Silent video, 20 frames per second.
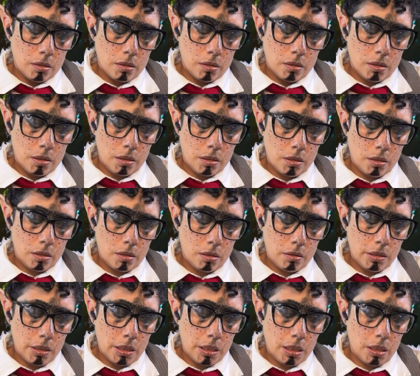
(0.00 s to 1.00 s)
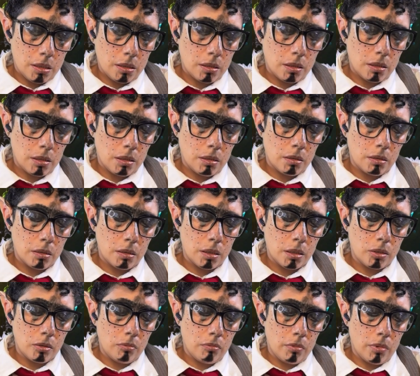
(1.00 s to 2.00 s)
I can't tell.
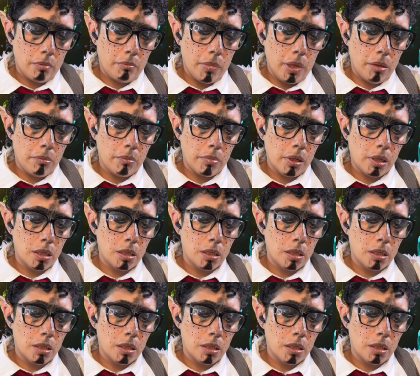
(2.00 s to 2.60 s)
Don't remember.